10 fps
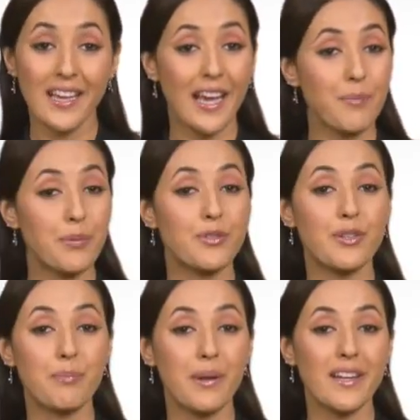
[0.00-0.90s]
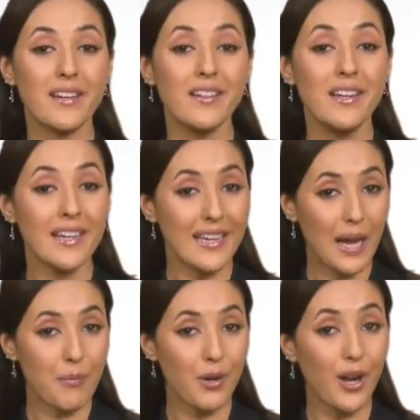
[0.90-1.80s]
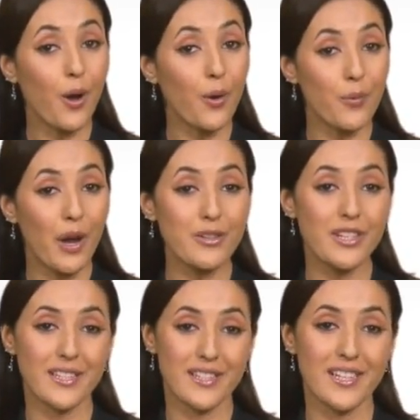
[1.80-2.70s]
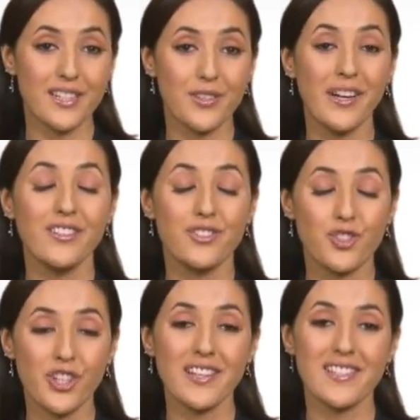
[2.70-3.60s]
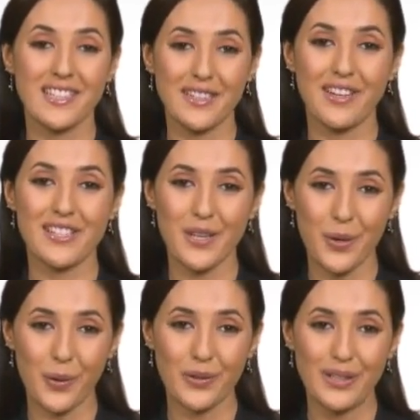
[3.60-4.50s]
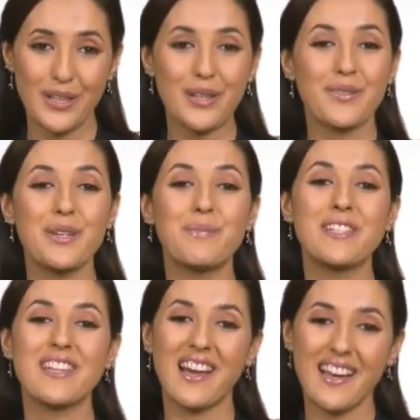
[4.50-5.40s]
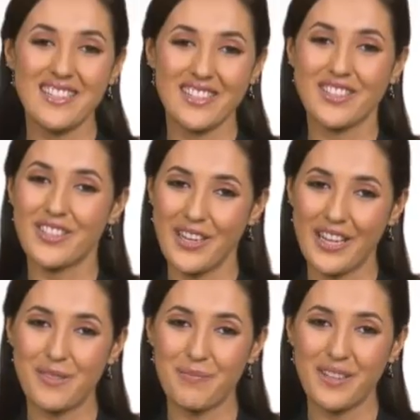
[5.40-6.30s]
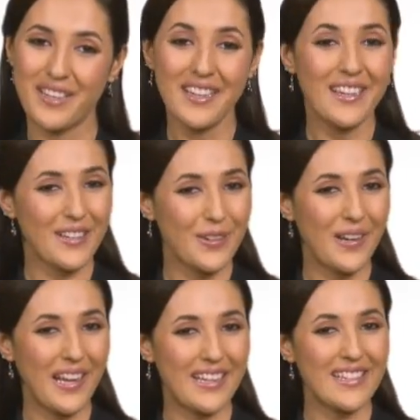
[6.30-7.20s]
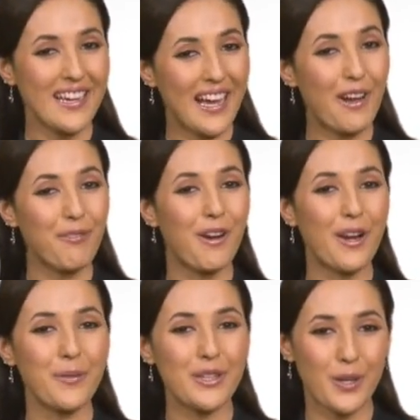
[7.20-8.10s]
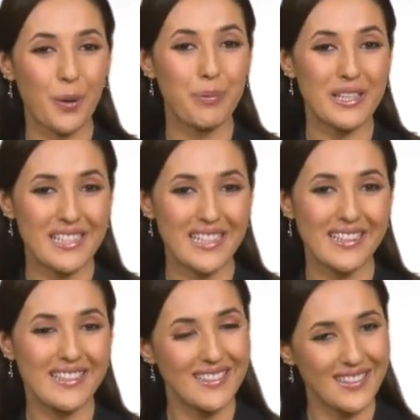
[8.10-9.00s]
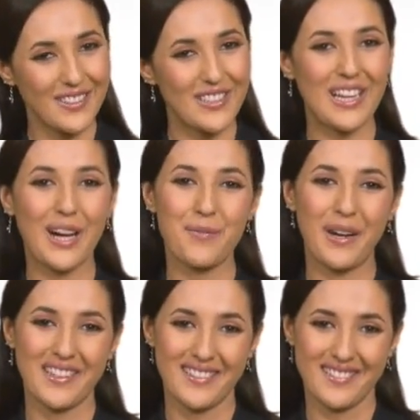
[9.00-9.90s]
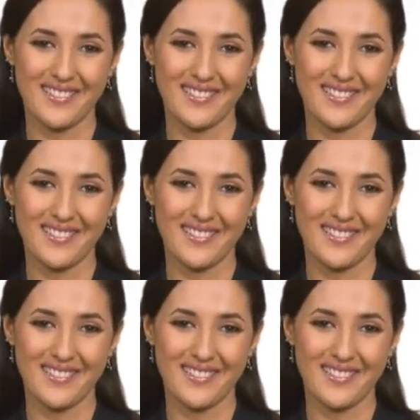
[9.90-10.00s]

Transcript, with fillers: MP3 player, camera or router etc. just give us a call. We'd be delighted to help. Go ahead, have fun with your PC. Good karma.